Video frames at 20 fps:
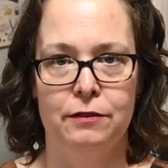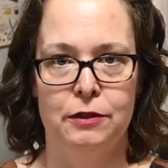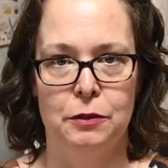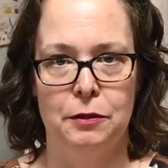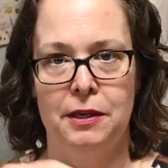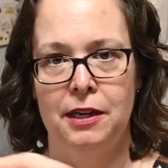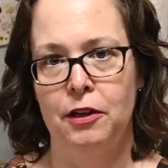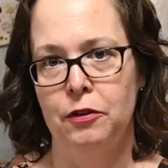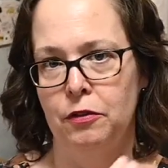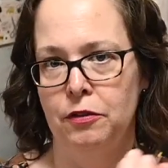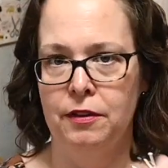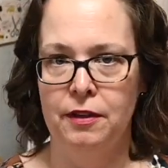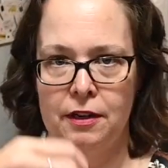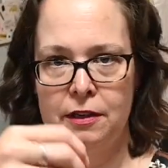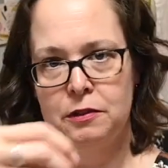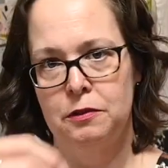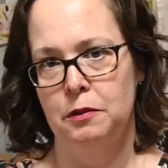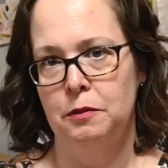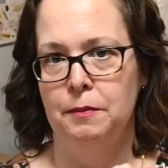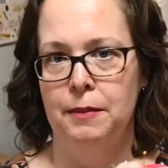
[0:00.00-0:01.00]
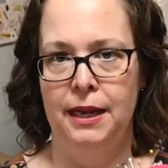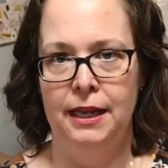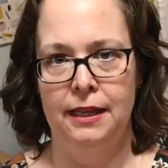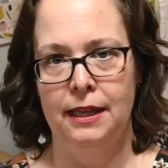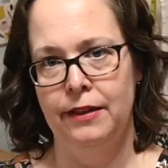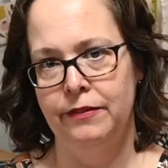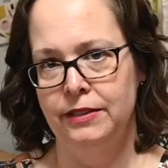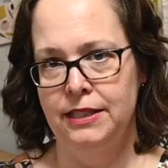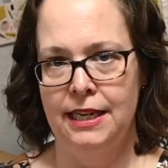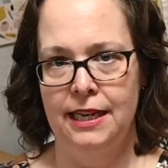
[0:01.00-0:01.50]
doing other things with my
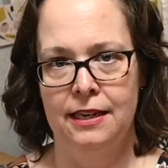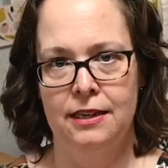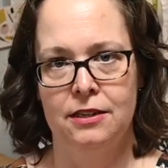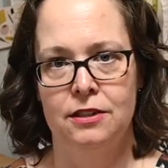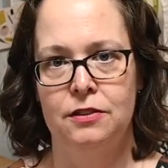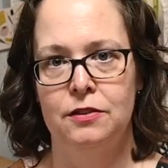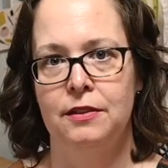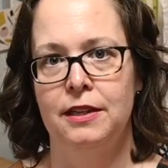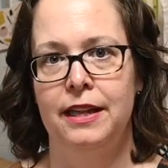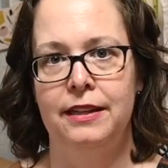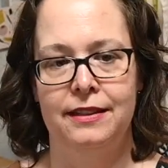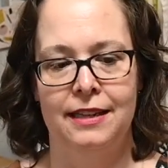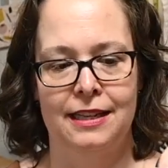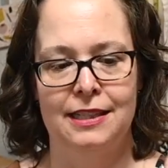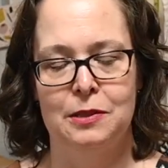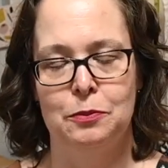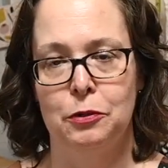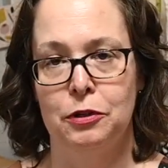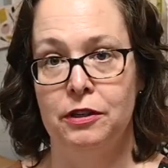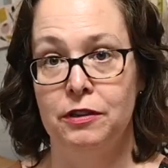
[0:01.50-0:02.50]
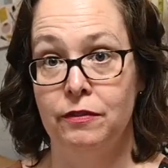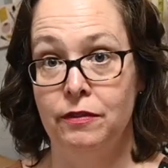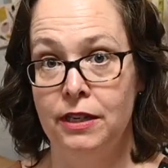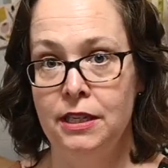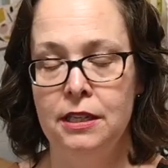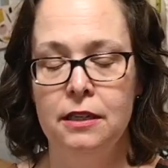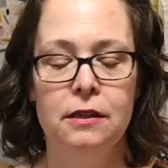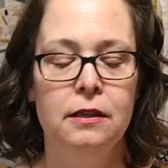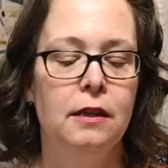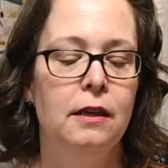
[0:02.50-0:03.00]
left hand, so that's more
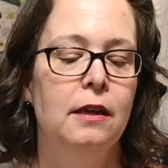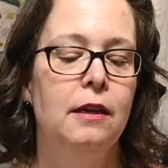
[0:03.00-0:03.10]
convenient,